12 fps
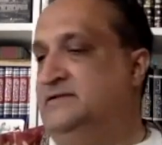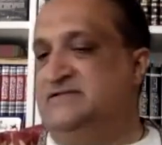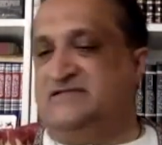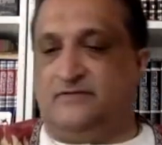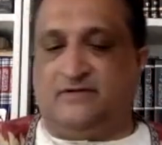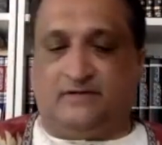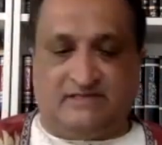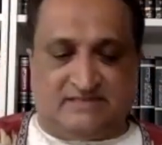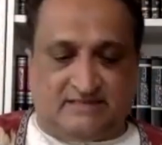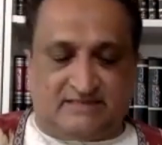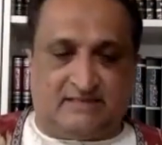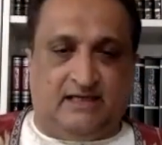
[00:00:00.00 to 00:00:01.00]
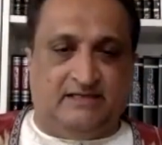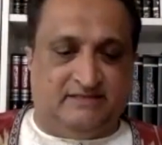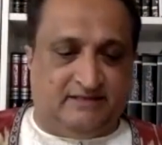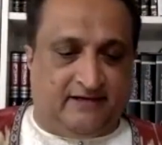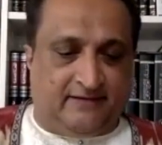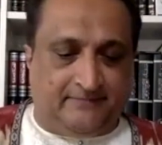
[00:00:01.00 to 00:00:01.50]
so there is this
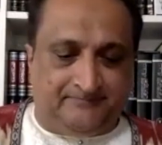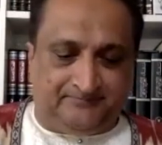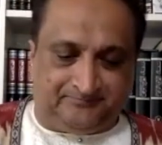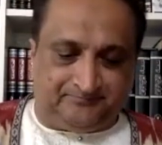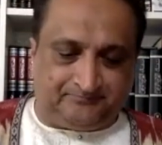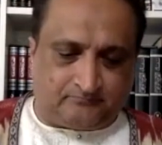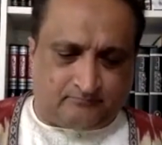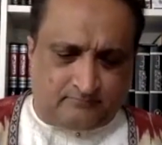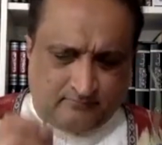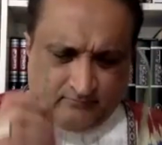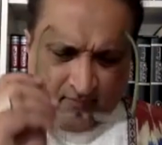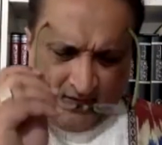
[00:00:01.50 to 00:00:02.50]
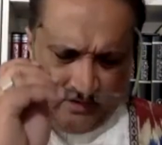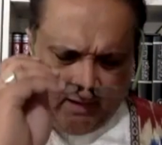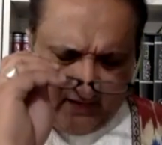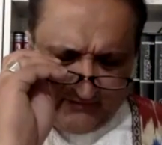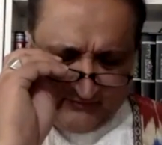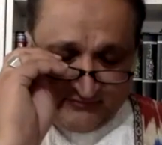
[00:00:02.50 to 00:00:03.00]
idea
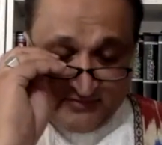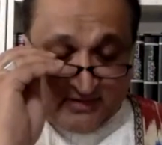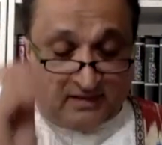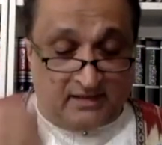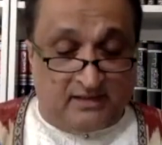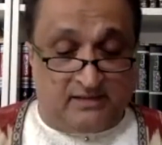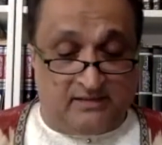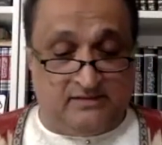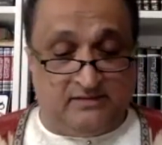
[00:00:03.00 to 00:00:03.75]
of uh,